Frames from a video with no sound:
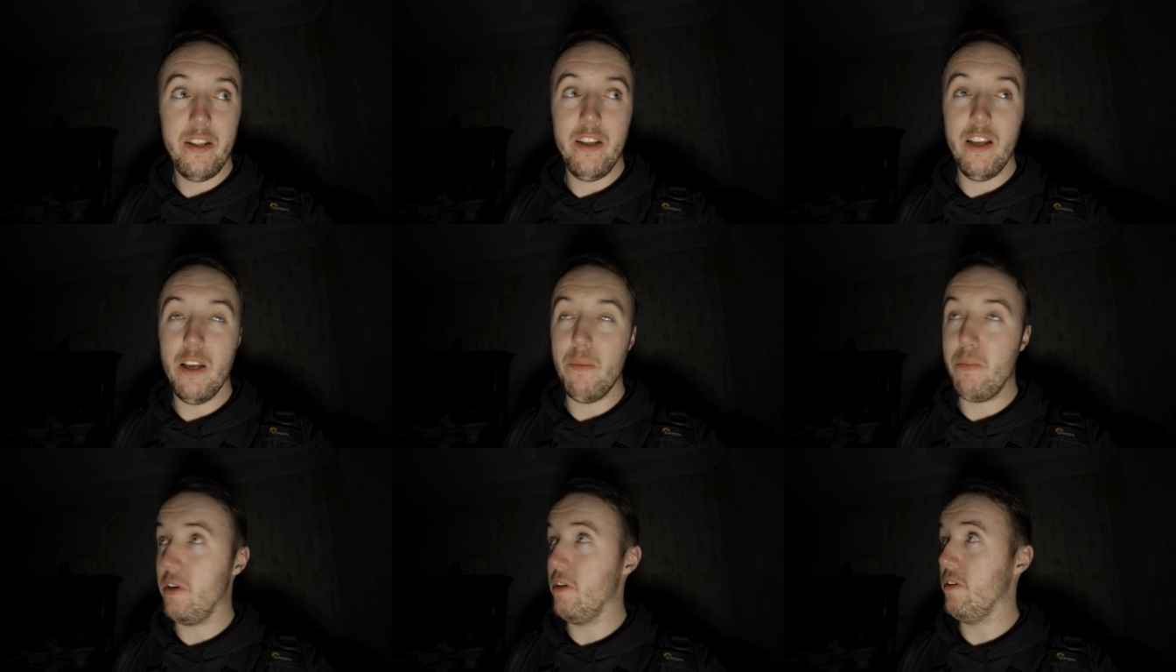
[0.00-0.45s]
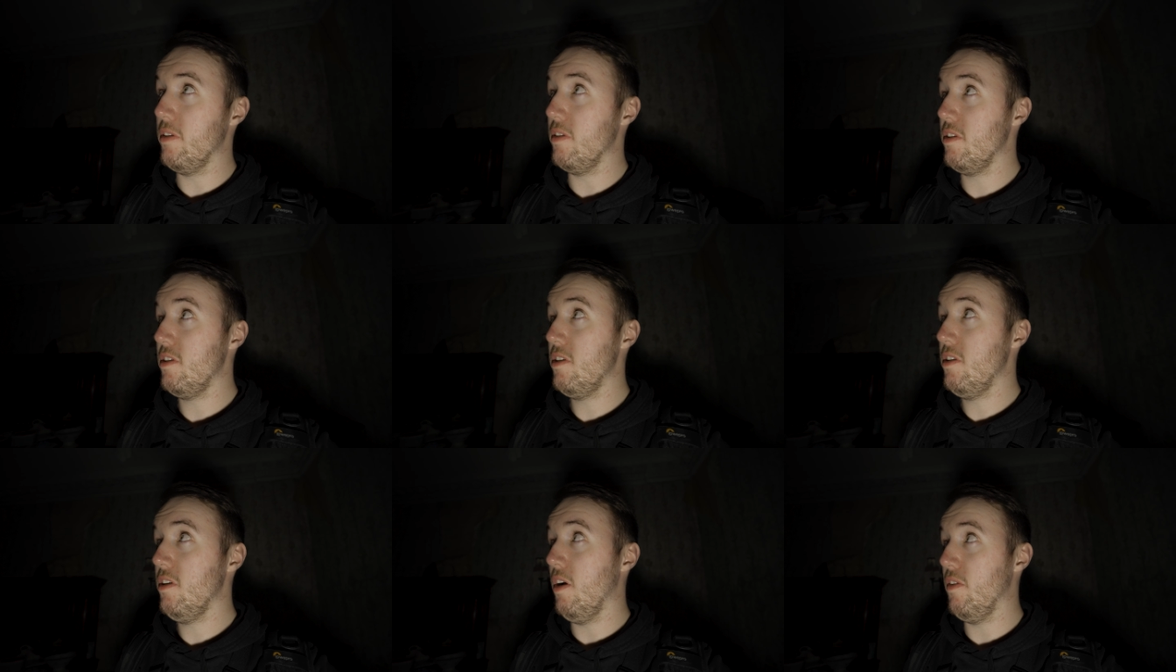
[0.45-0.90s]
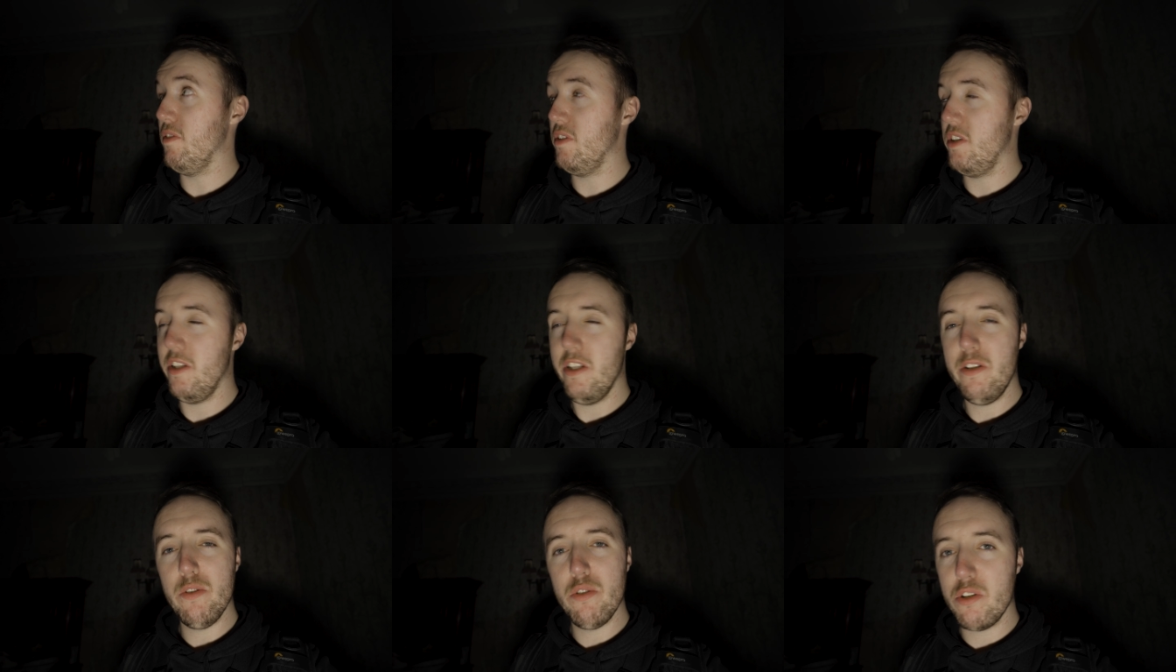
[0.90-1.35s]
here because
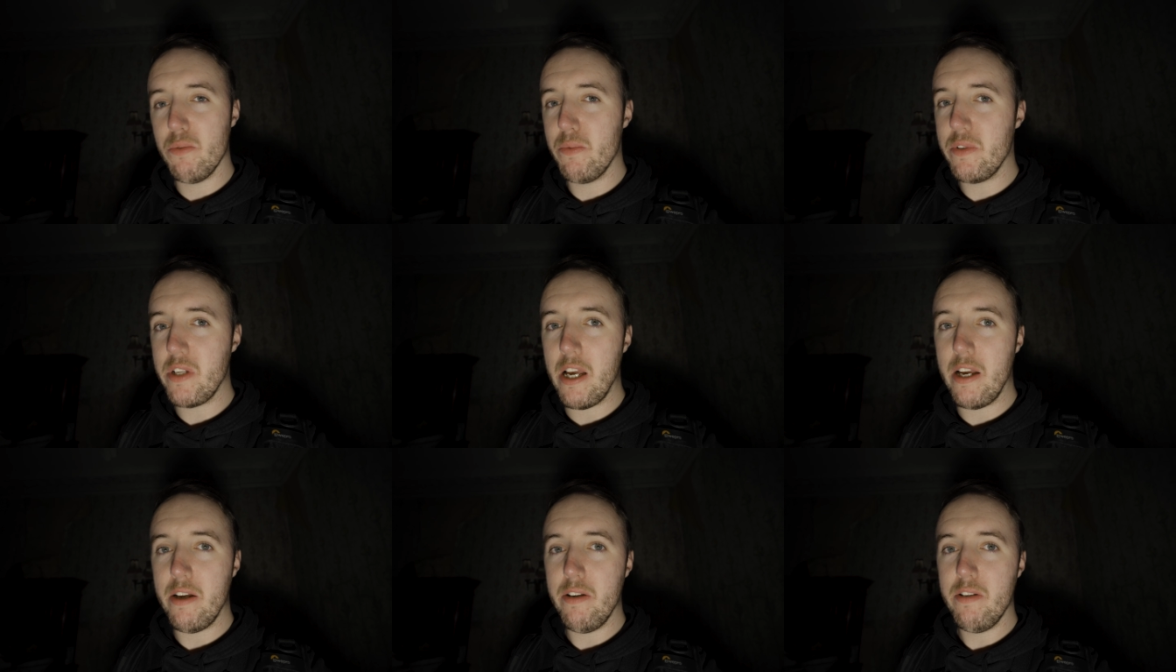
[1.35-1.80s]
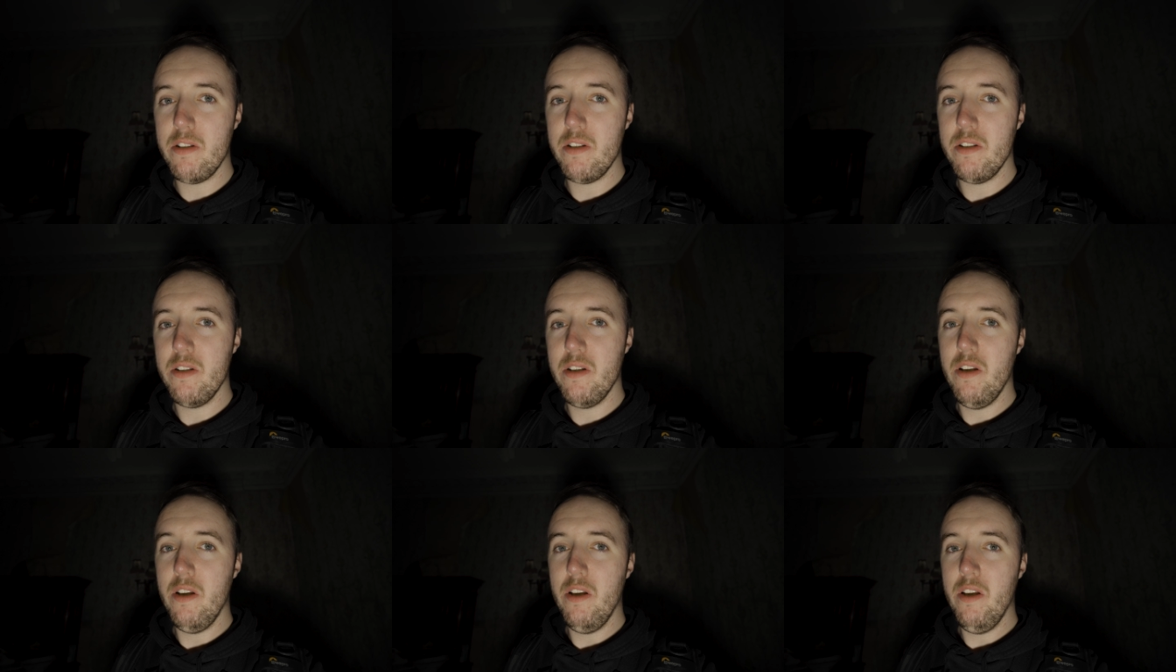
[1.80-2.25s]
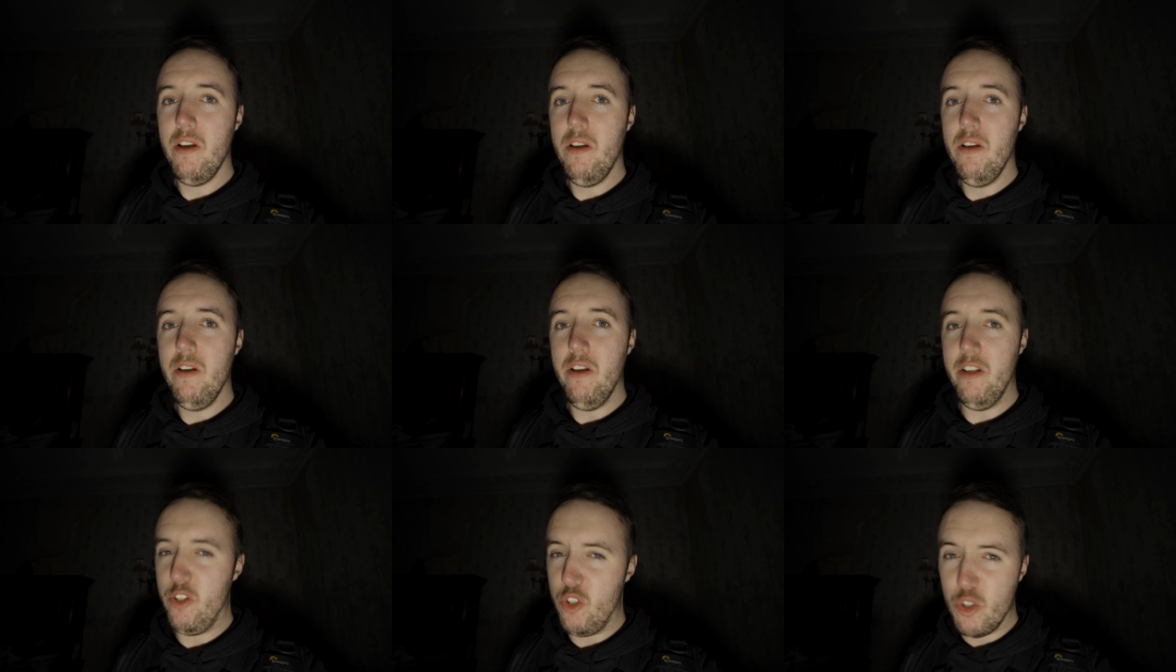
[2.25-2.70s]
obviously this was someone's house.
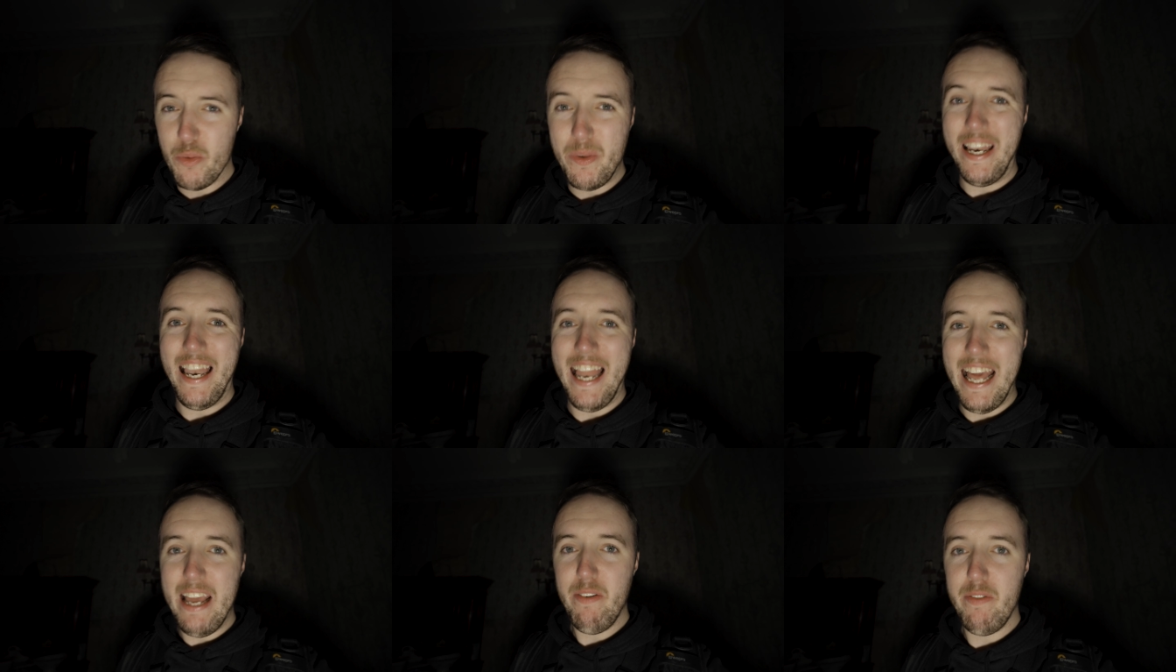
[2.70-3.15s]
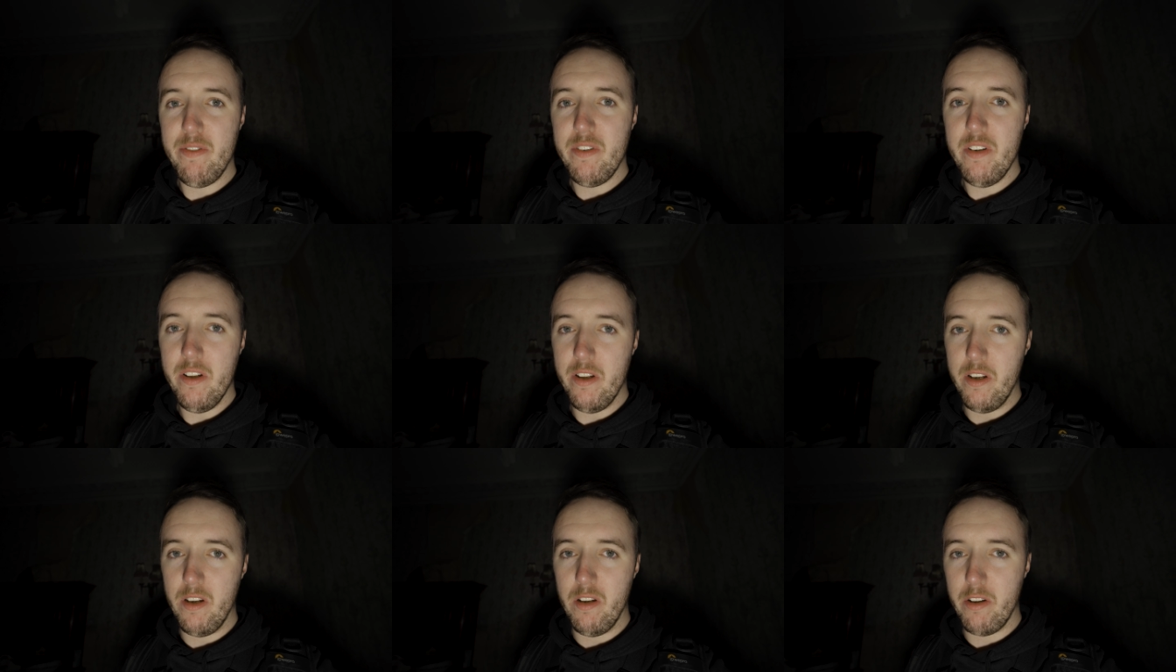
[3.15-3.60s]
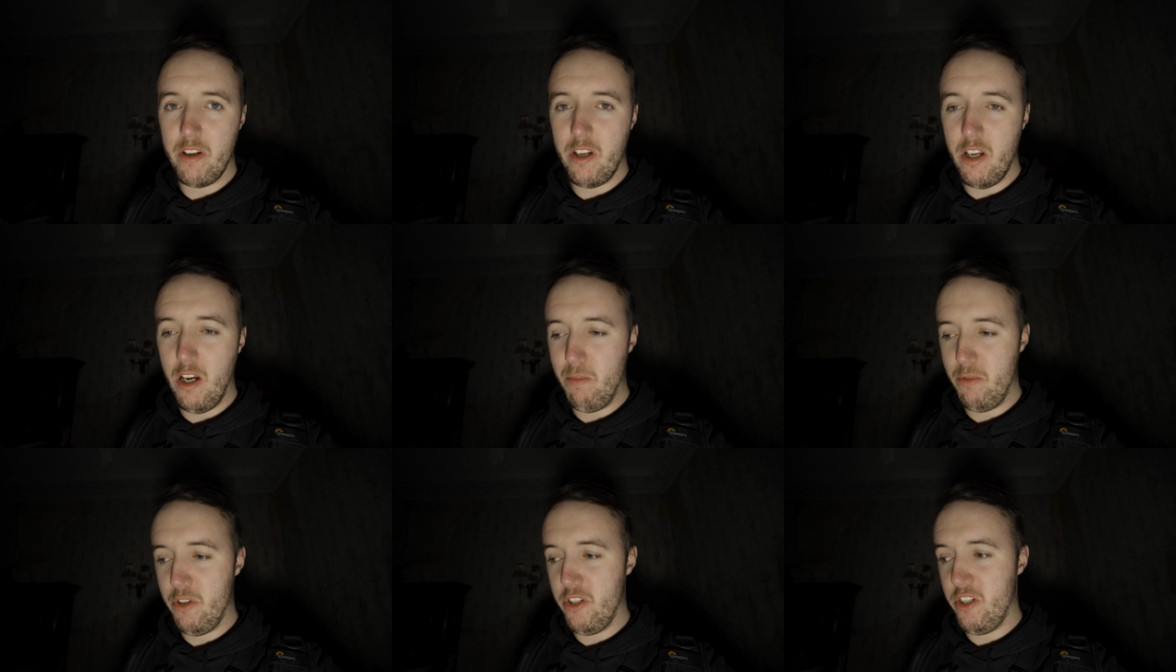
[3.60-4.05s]
And it's just been left and like
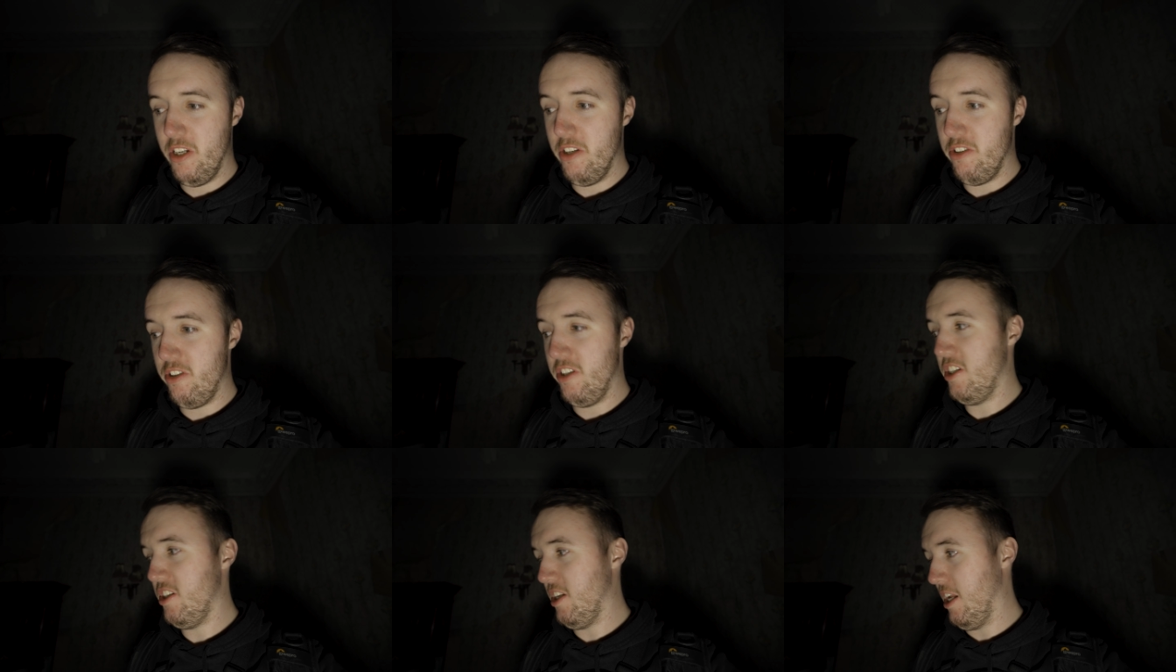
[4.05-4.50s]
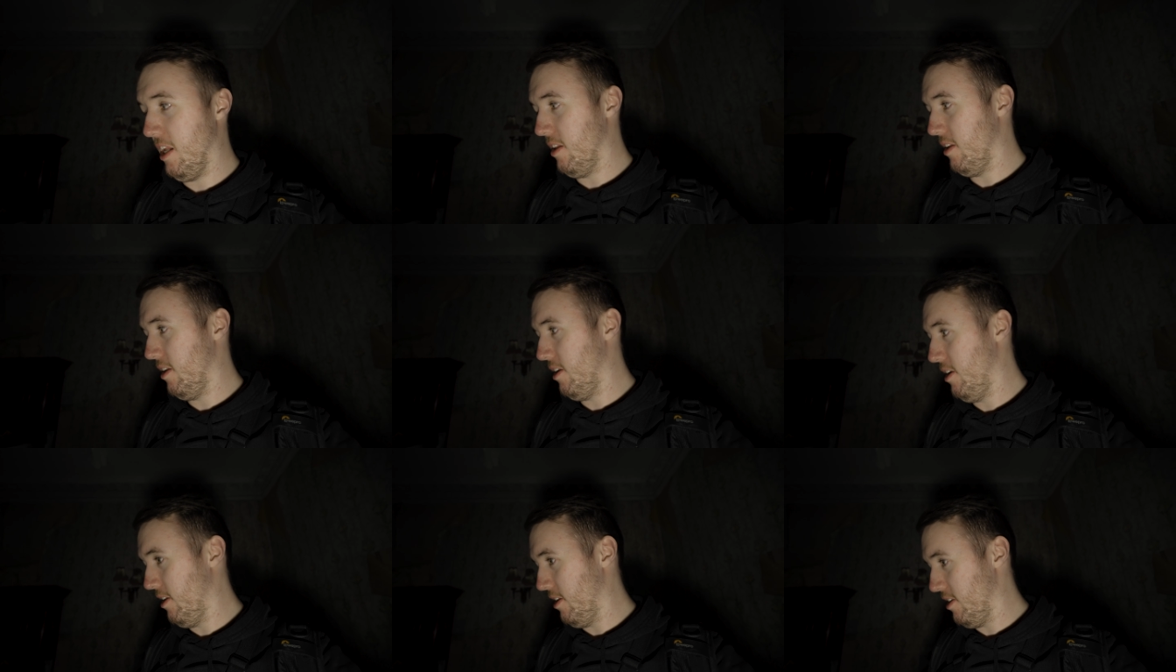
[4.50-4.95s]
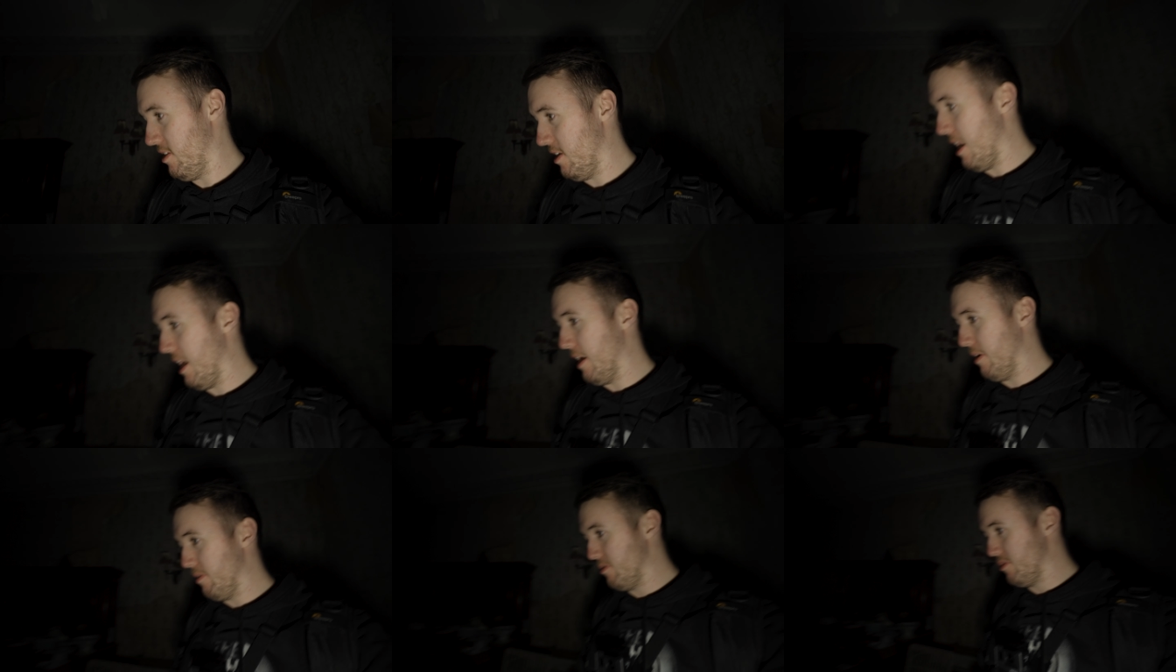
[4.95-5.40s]
I'm just literally standing in this
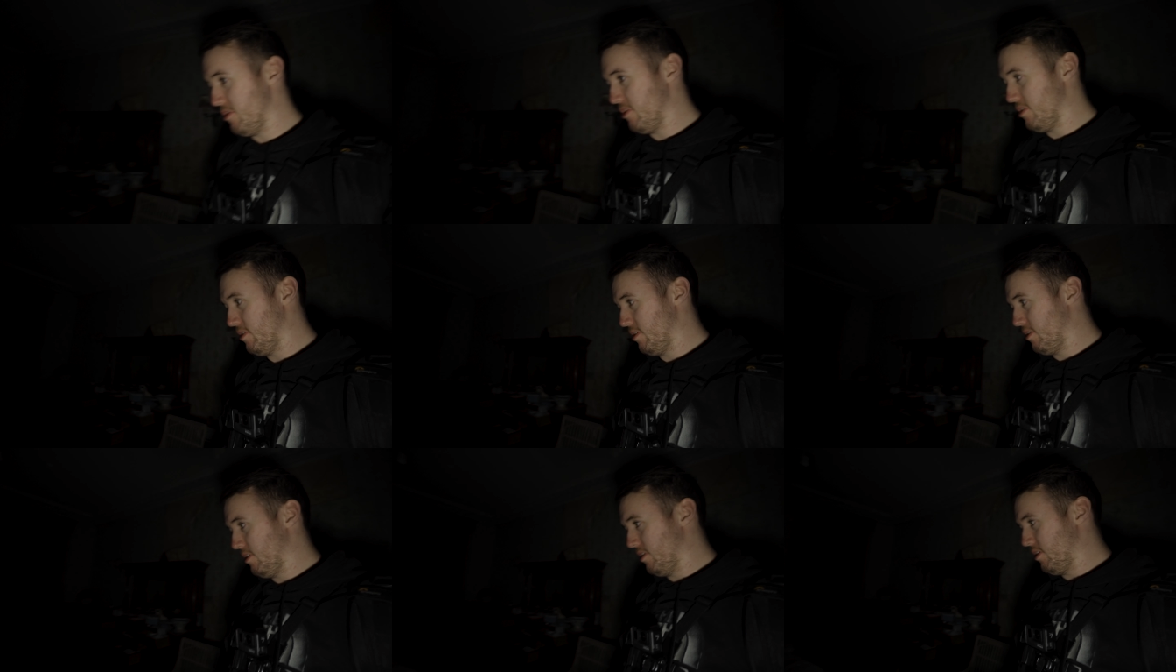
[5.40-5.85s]
lounge.